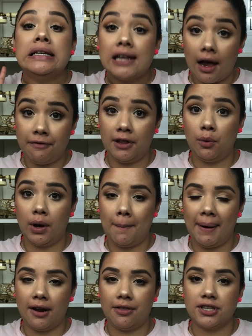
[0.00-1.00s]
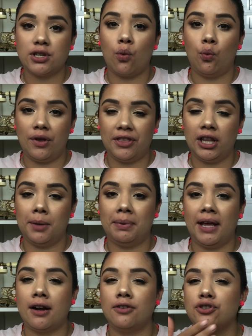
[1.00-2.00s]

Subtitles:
Definitely want to pair this with a lip liner.